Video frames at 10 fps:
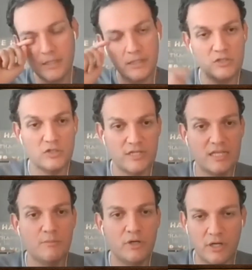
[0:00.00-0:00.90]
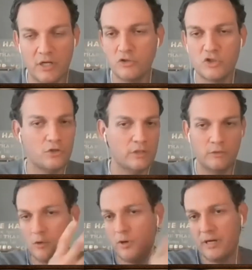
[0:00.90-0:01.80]
in sustainable agriculture and
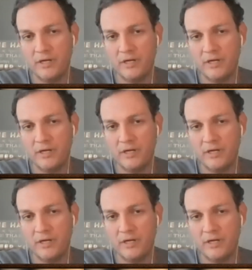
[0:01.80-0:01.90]
water